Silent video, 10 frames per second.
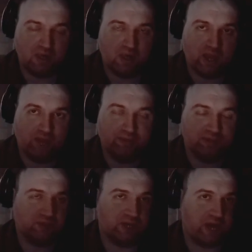And
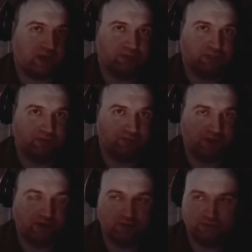basically, hackers can
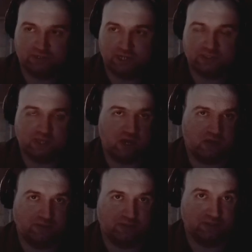read those text
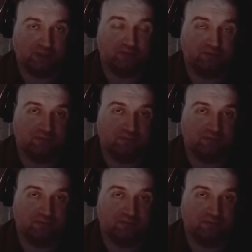documents too,